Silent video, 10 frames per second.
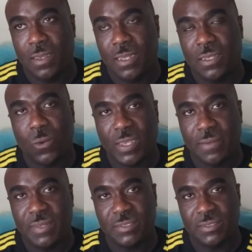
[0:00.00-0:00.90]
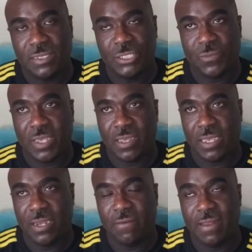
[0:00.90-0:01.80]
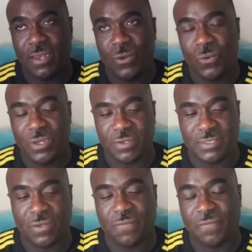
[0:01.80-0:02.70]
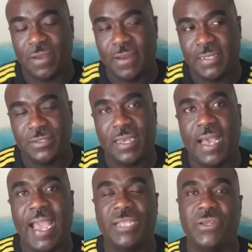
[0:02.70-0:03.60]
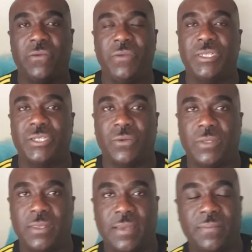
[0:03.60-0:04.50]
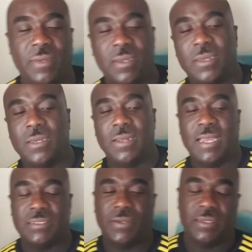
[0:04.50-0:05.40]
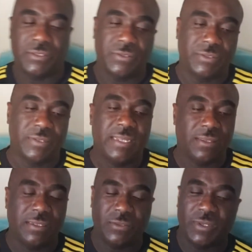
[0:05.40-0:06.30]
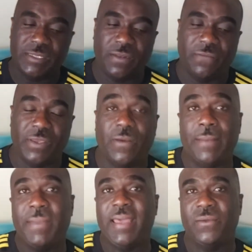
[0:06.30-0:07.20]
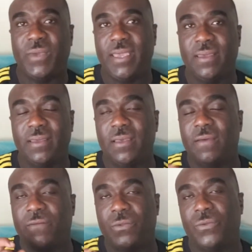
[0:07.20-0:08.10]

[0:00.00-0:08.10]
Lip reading: cooking business in Jamaica here and know their stuff. All right, so I actually reached out to them and to answer this question for you. And by the way, for those